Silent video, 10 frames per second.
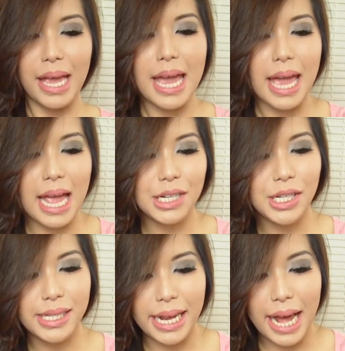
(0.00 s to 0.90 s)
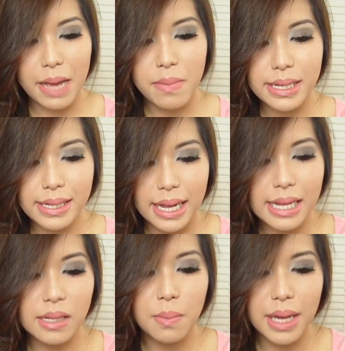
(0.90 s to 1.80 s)
And she said, "Hi Miss Say,
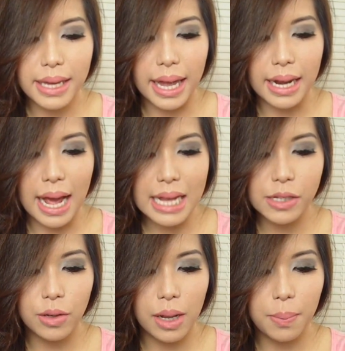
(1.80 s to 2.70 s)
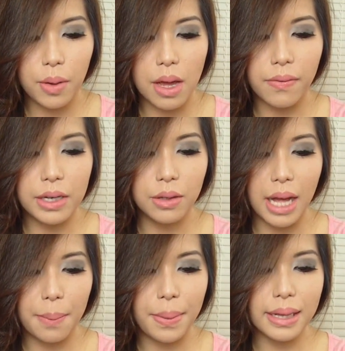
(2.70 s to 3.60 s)
it's me again. Ask ko lang po if ano
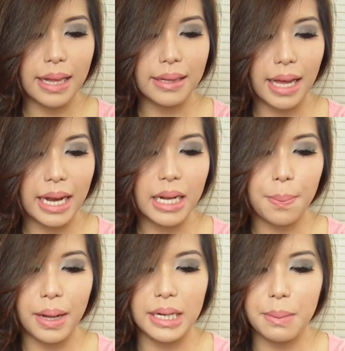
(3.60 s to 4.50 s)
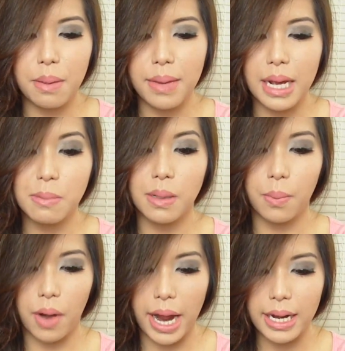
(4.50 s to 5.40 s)
dapat tandaan kapag nagme-makeup sa
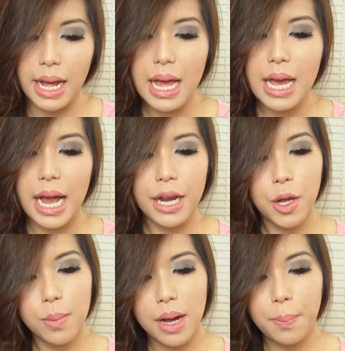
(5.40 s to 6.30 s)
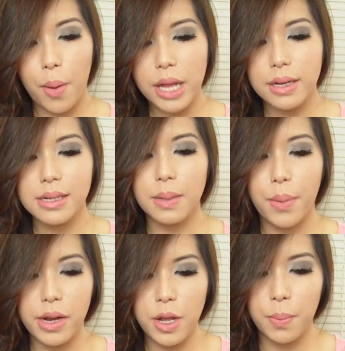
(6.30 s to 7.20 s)
bride. Ano yung mga pointers na
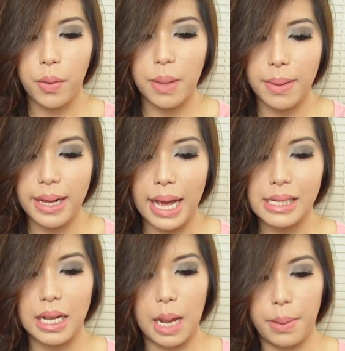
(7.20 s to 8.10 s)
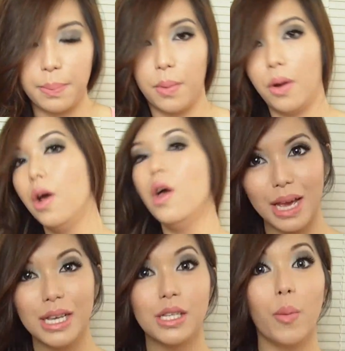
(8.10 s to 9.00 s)
pwede niyo pong ibigay? Salamat po."
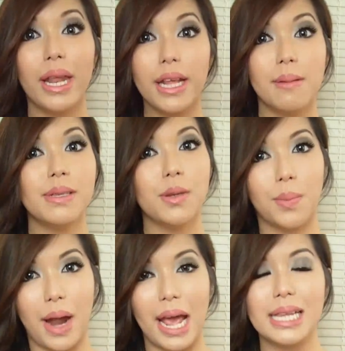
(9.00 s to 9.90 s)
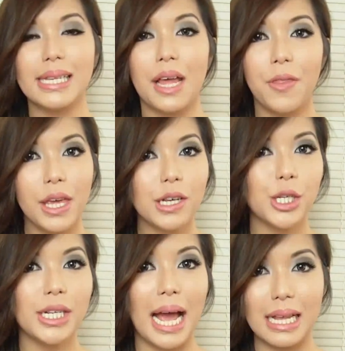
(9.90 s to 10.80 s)
So when it comes to brides, I think you
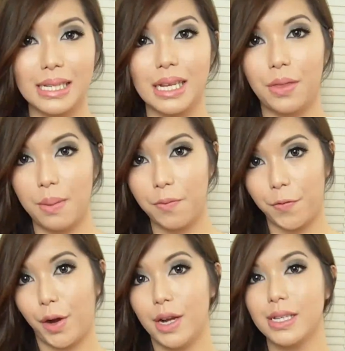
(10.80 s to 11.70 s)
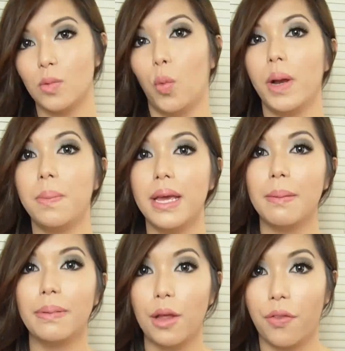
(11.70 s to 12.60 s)
should ask them first what
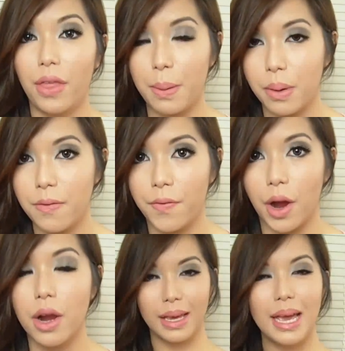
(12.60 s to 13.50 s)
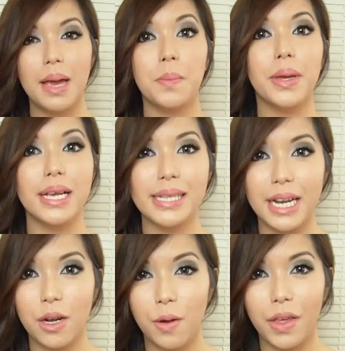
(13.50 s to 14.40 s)
makeup look they prefer, because I
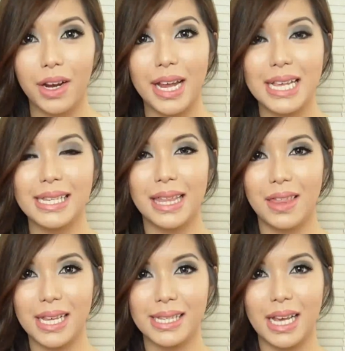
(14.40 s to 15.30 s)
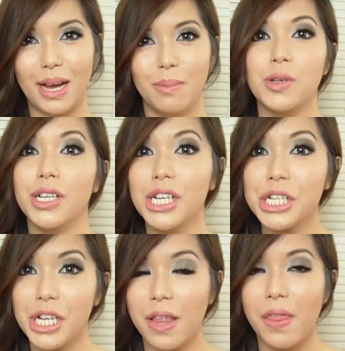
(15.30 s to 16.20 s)
know there is this
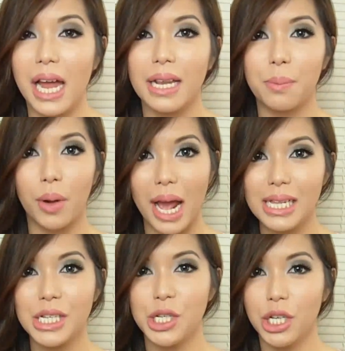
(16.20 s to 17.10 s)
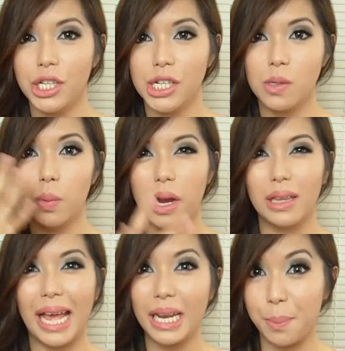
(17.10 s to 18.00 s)
tradition that brides should just wear
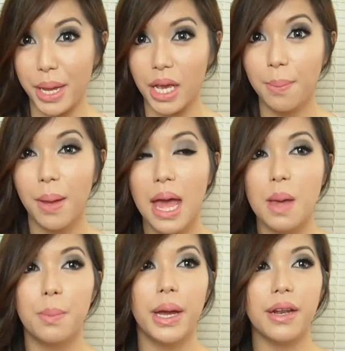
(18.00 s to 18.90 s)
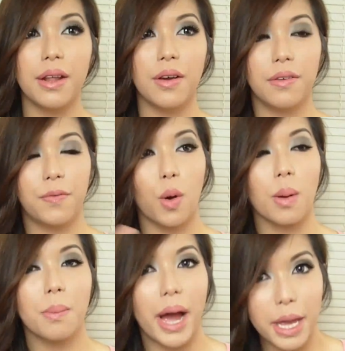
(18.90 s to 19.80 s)
light makeup. But for
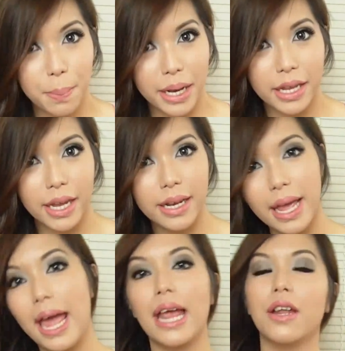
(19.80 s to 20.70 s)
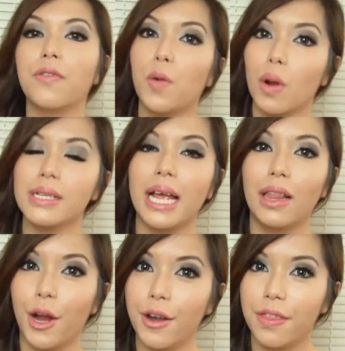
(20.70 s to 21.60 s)
my opinion, and of course I
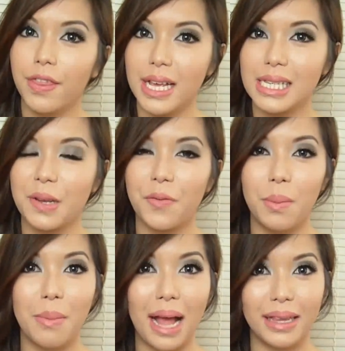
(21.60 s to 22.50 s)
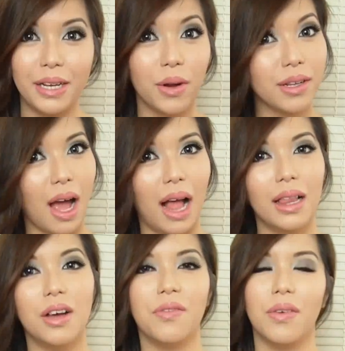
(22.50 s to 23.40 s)
learned this from Mally Roncal
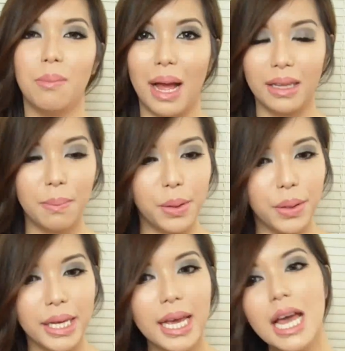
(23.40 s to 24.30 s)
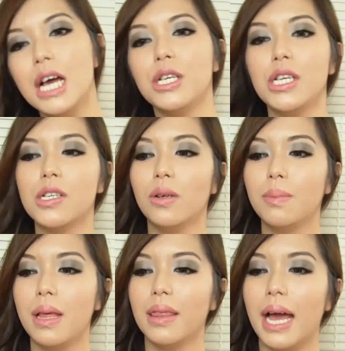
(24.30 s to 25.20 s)
of Mally Beauty, she told
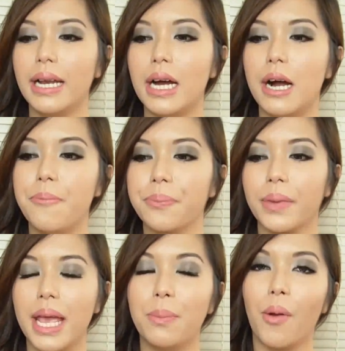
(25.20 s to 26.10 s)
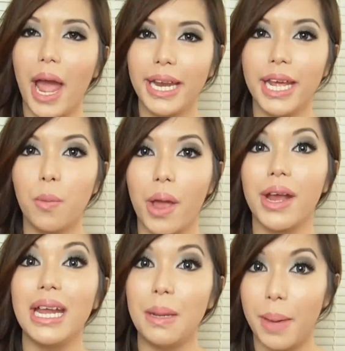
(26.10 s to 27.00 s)
me that a bride can wear
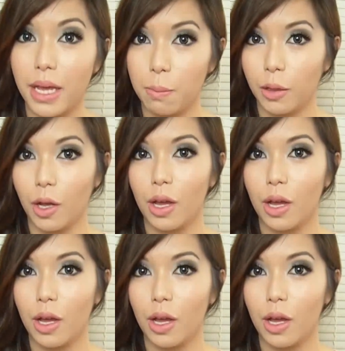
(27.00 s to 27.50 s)
any makeup look.